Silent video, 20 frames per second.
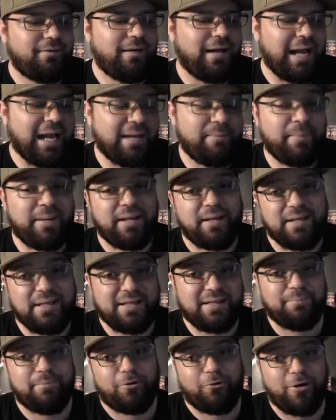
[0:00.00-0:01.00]
I may need
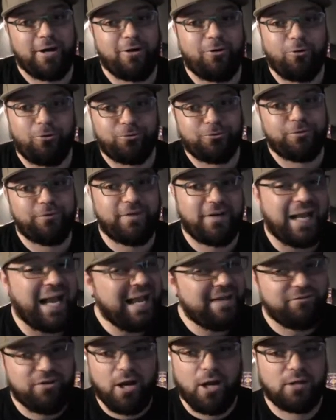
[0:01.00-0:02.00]
to create a whole new video. I
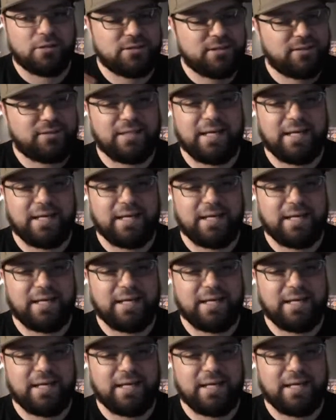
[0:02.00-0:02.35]
have content